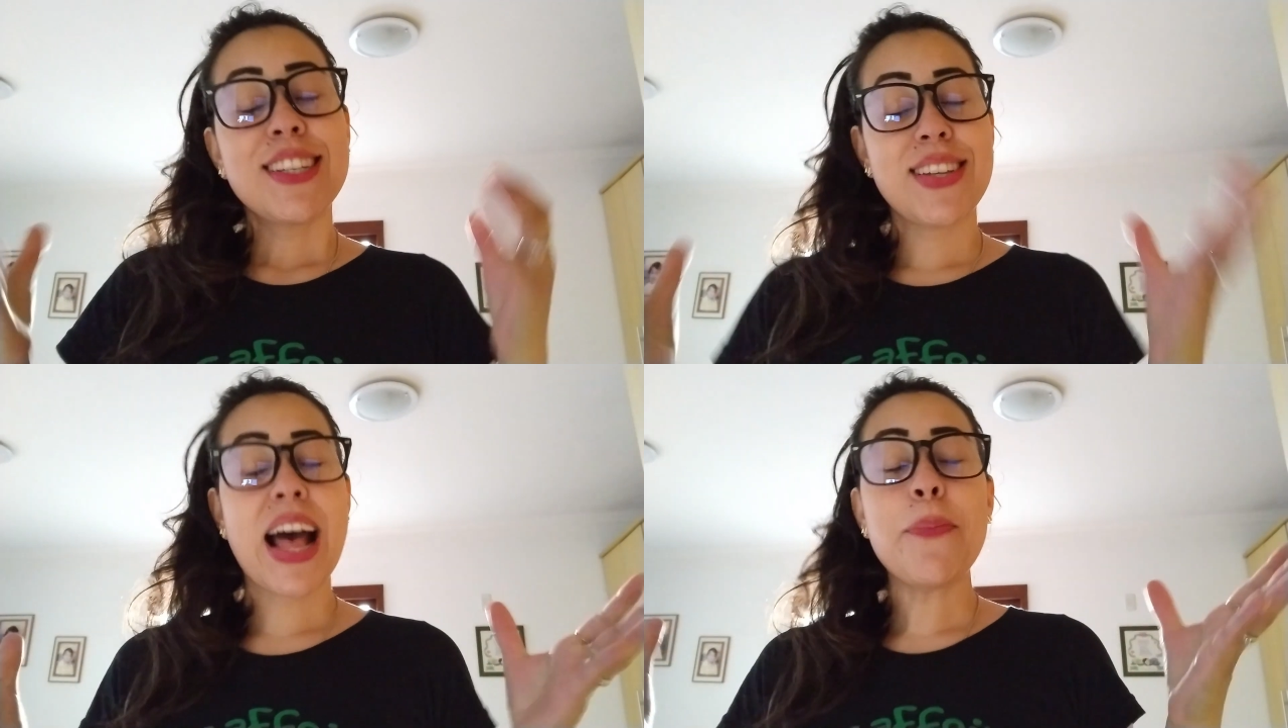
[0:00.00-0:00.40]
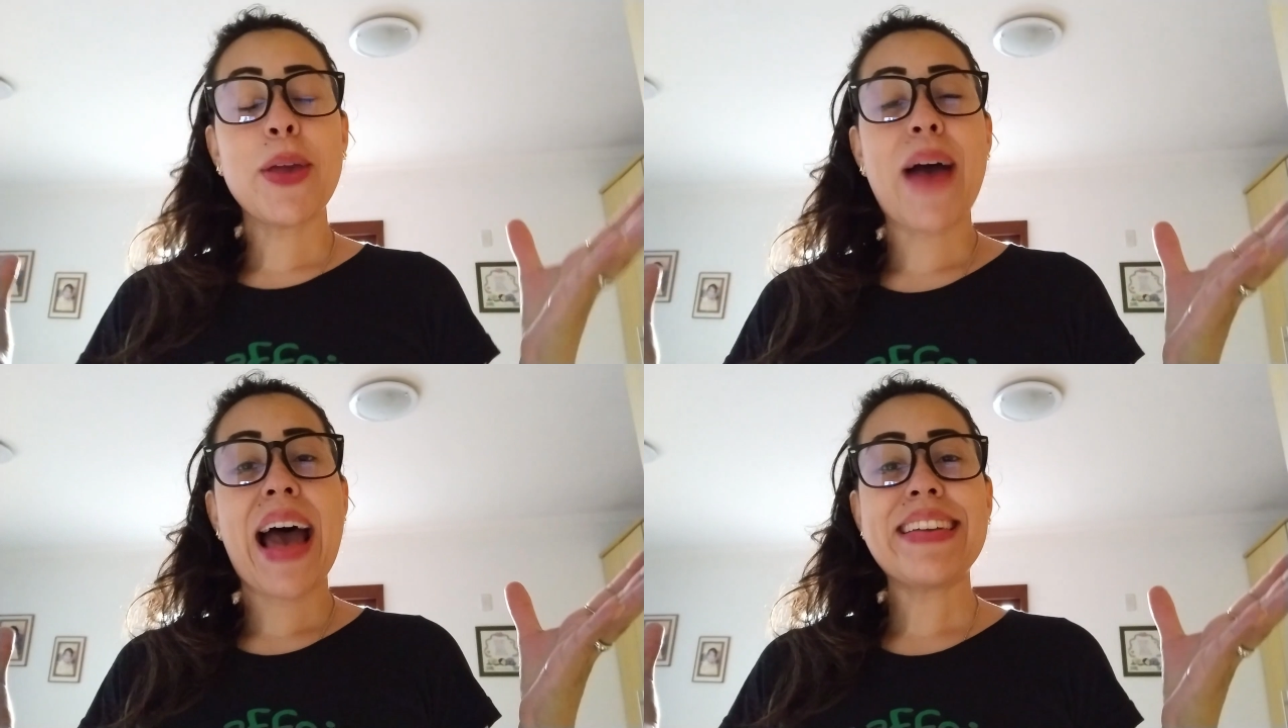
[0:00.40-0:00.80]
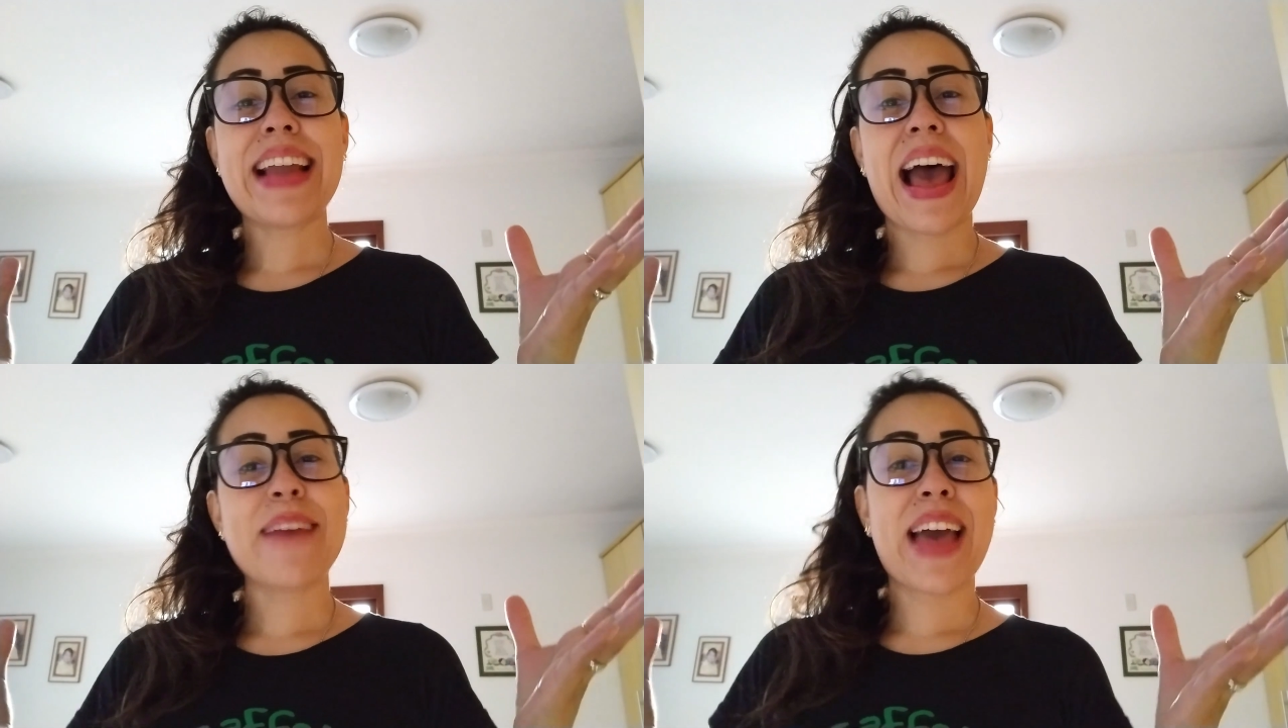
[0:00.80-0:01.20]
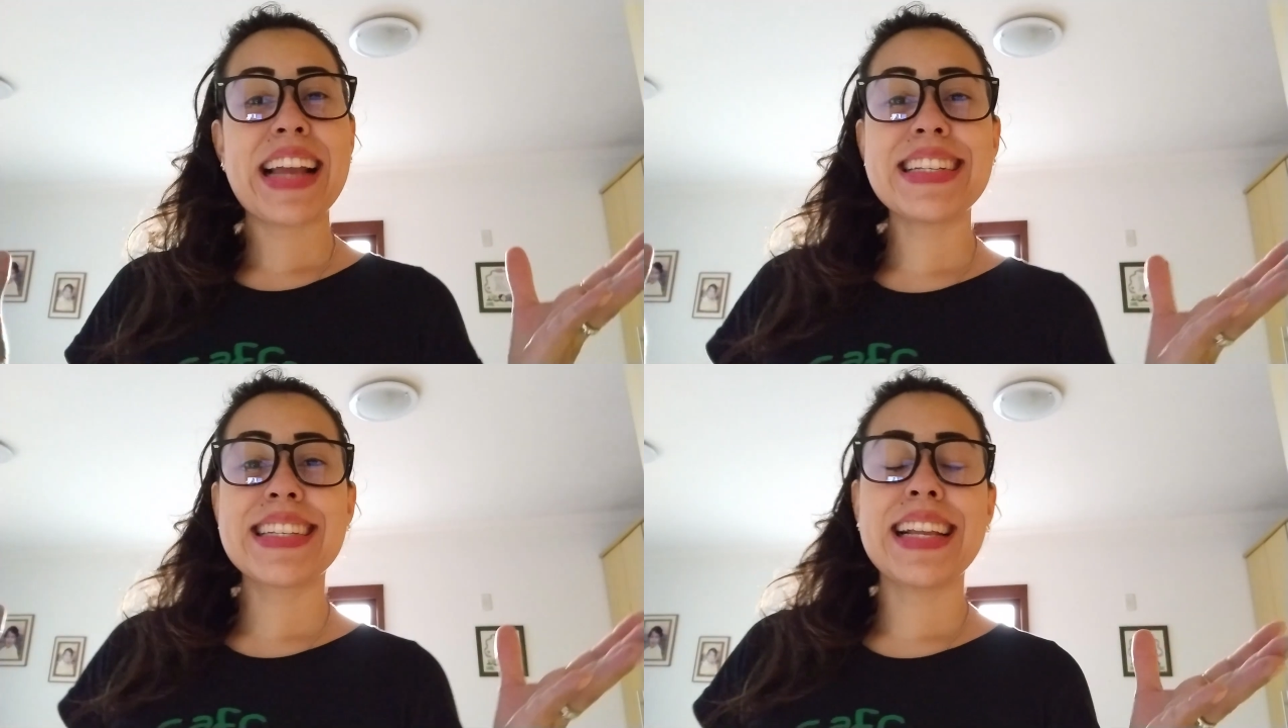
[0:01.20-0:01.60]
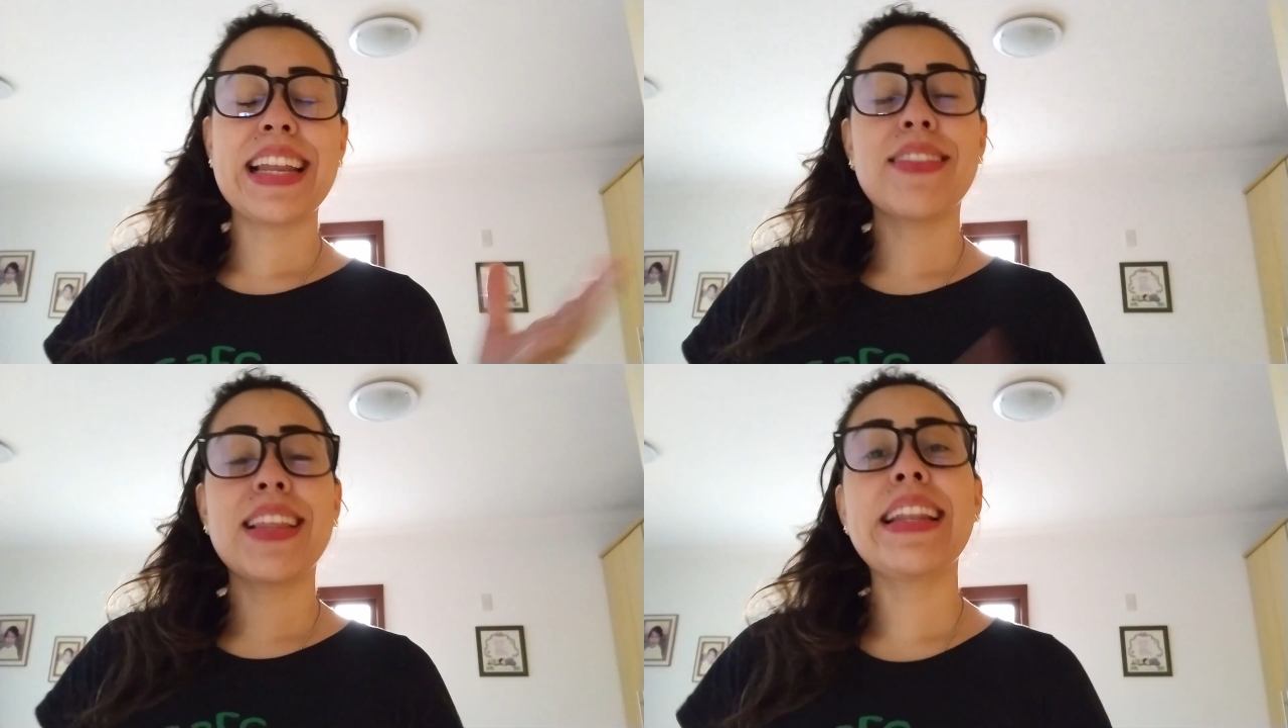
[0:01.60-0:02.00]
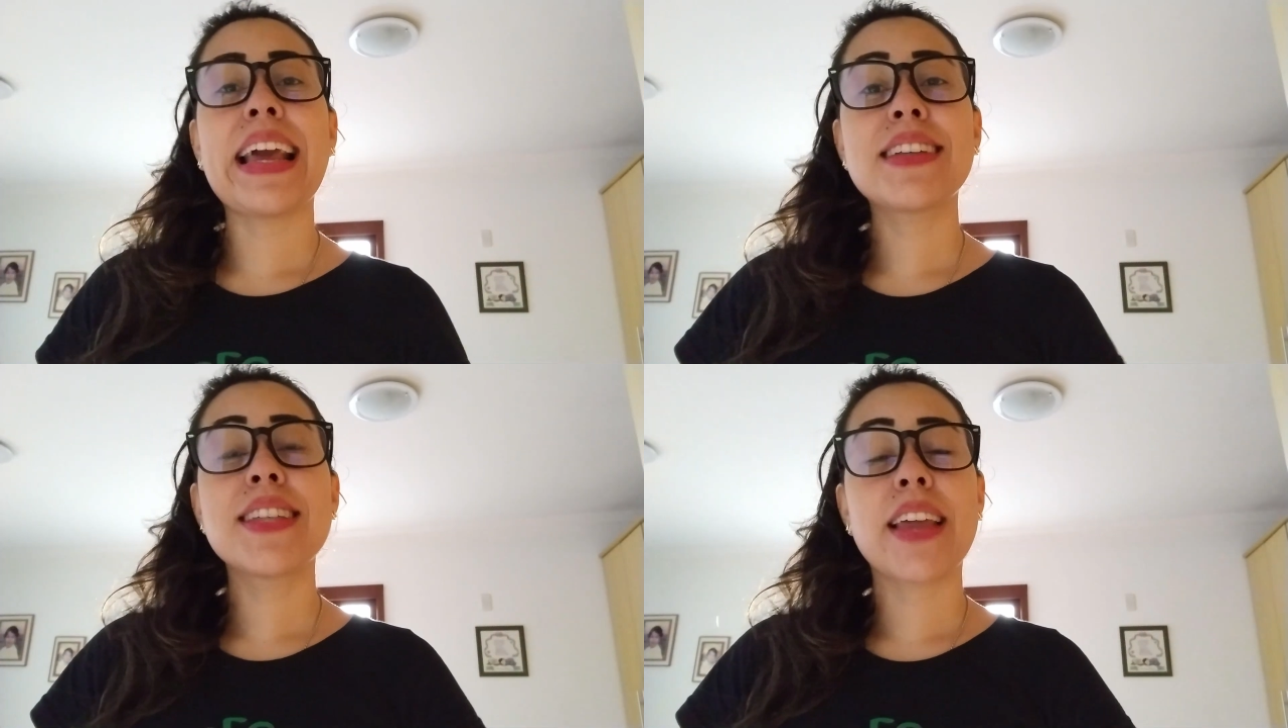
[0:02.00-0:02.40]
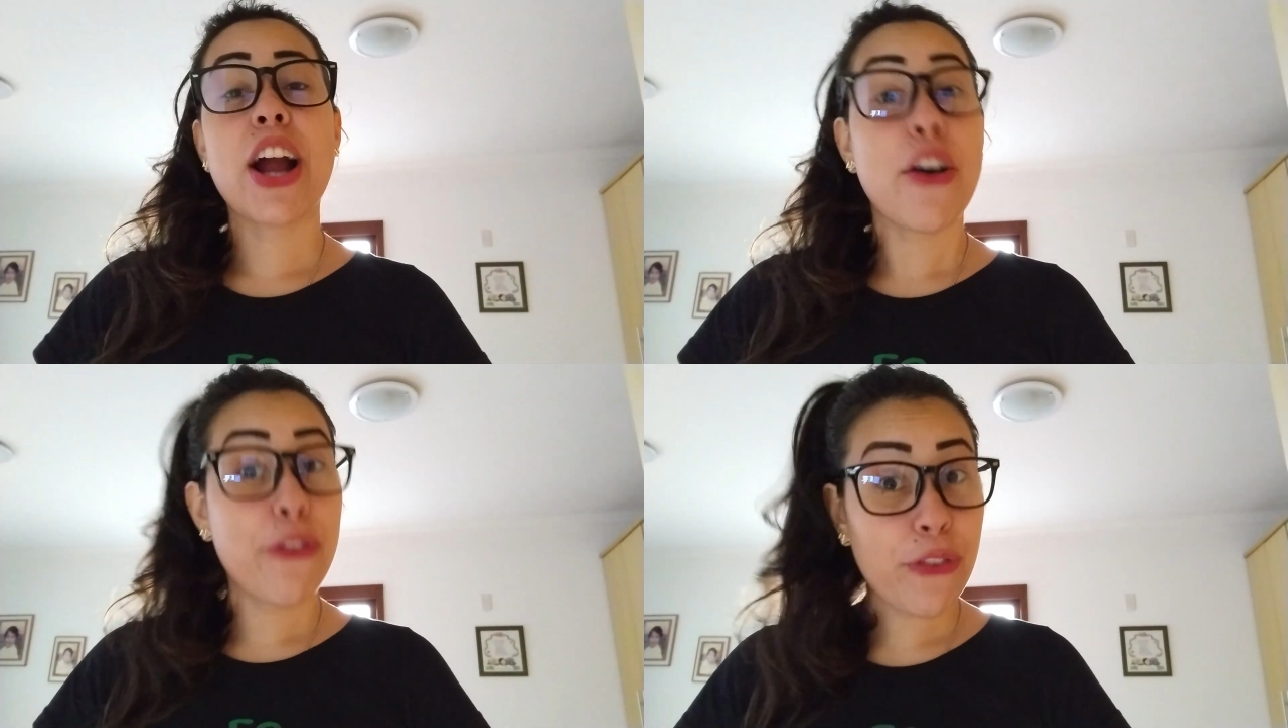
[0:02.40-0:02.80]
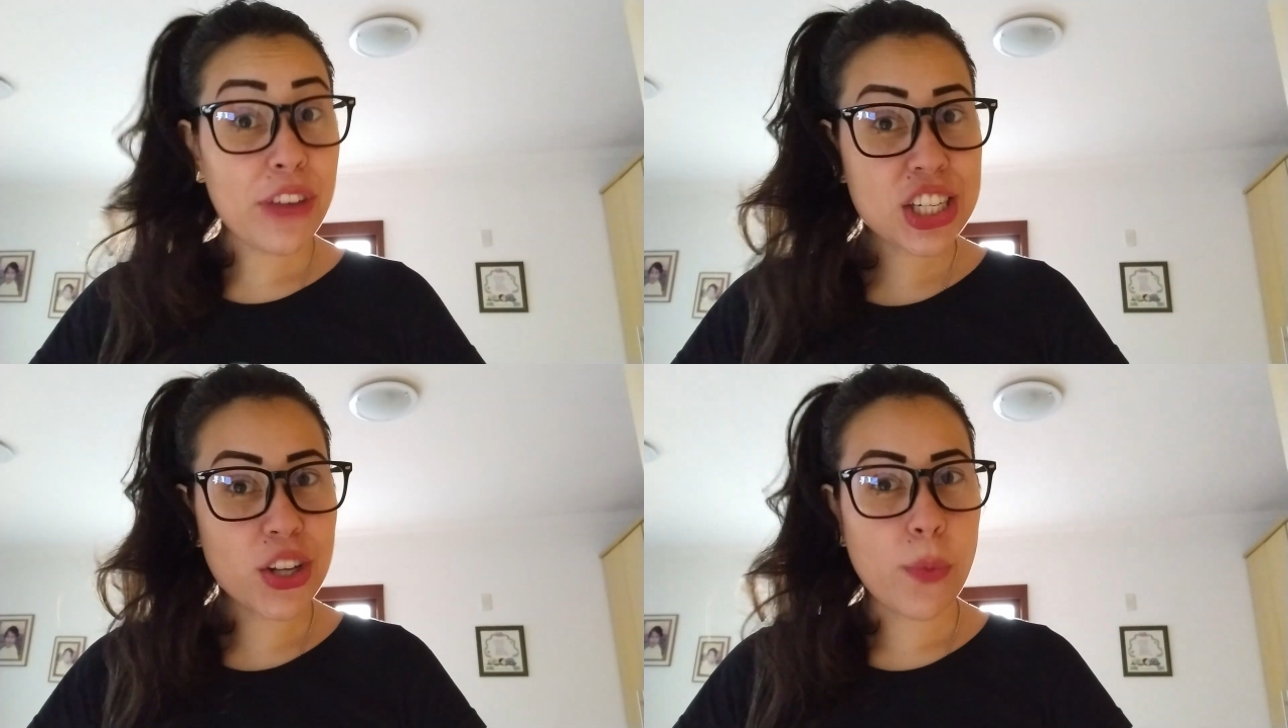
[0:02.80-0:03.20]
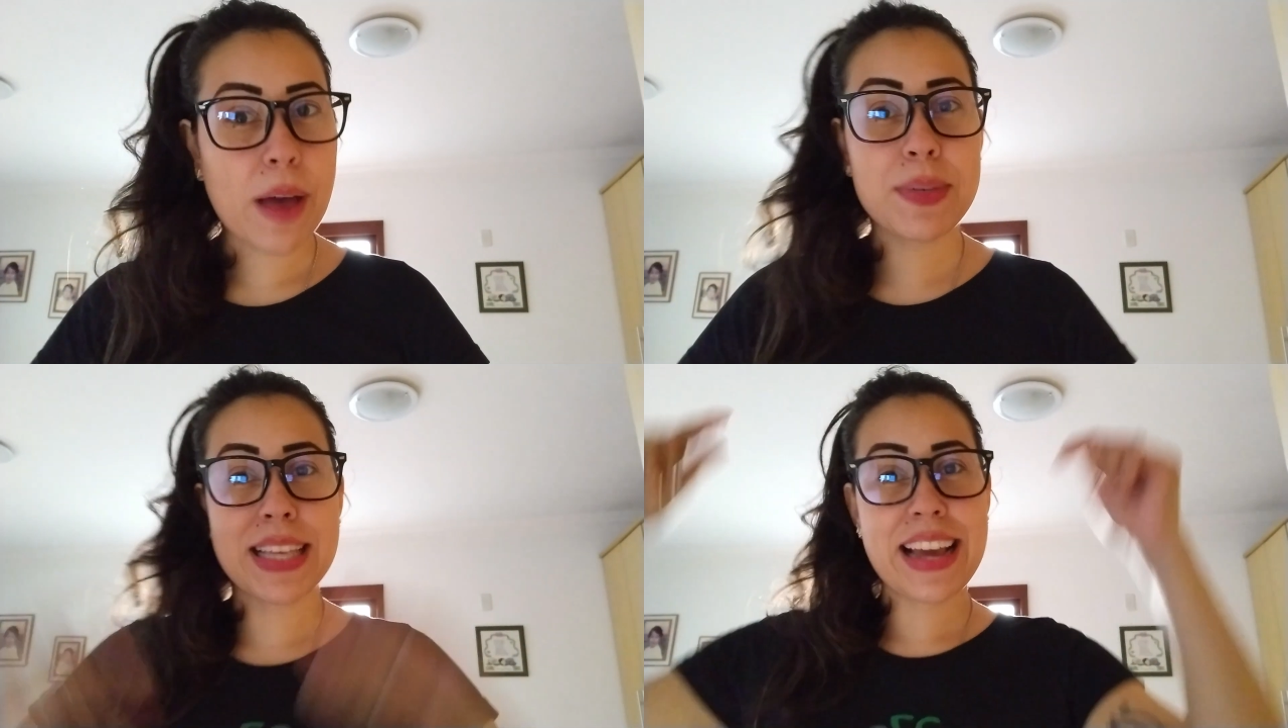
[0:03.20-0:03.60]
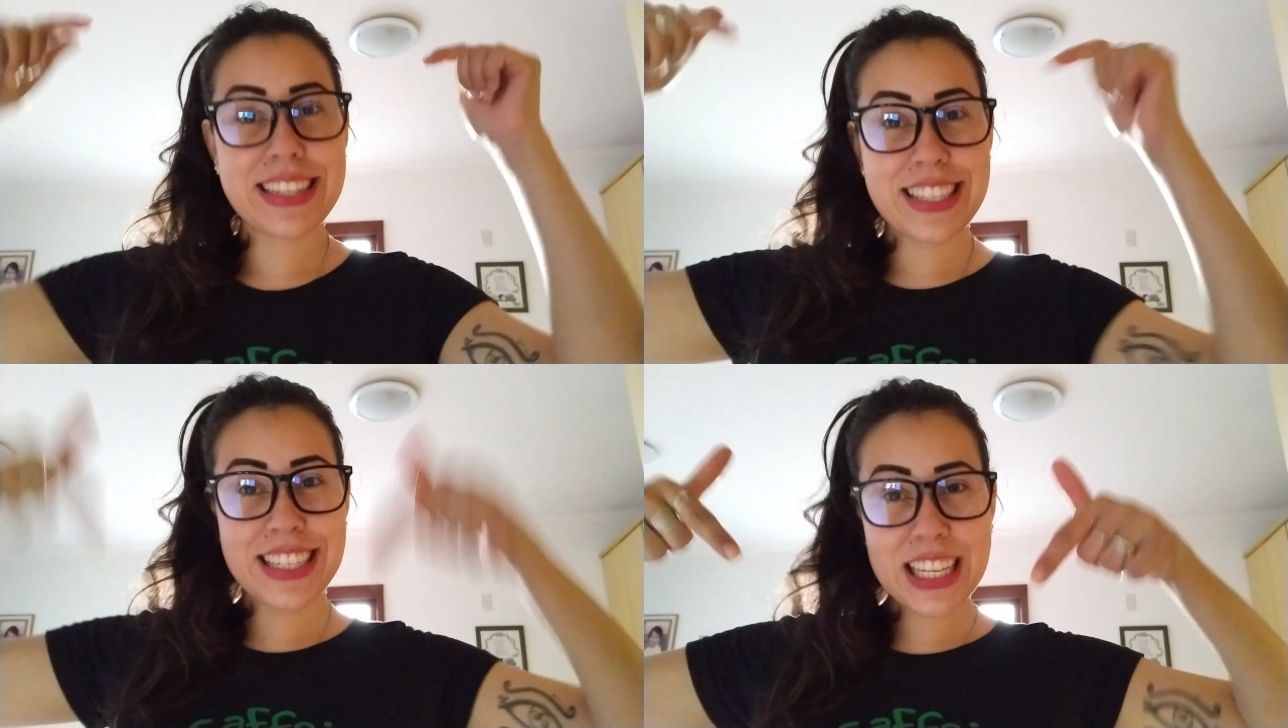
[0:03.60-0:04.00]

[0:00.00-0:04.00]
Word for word: To help you out, I managed to leave the link to their official website